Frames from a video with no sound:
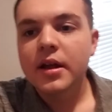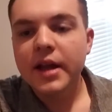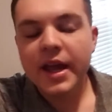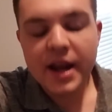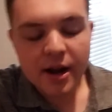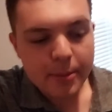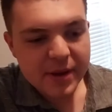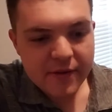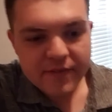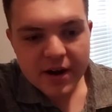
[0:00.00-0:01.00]
It ended up
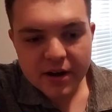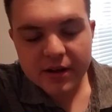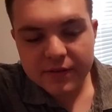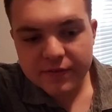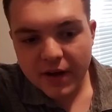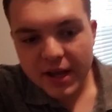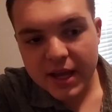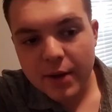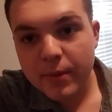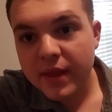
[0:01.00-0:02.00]
being a very good fight,
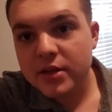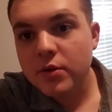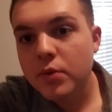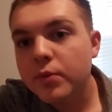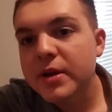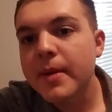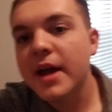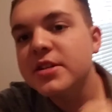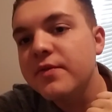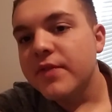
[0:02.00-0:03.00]
and when they do the
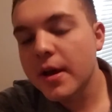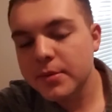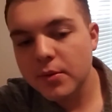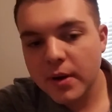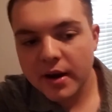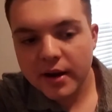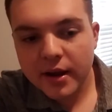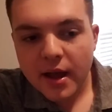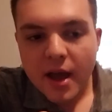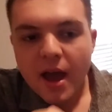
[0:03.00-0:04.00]
rematch in February,
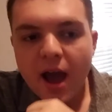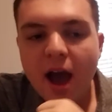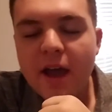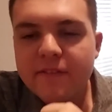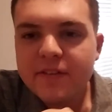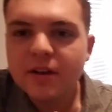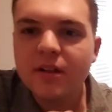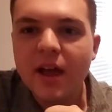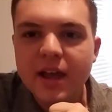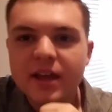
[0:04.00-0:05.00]
I feel
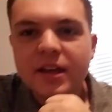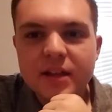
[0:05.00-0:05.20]
like